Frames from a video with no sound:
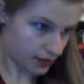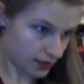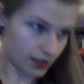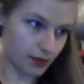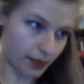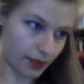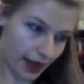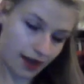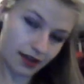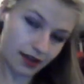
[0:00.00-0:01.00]
at the
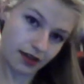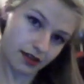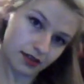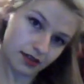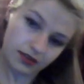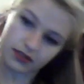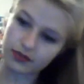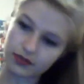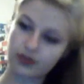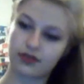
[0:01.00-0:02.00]
back,
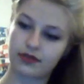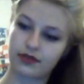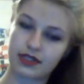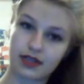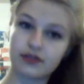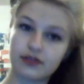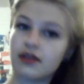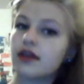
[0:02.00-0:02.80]
smooth all the way down.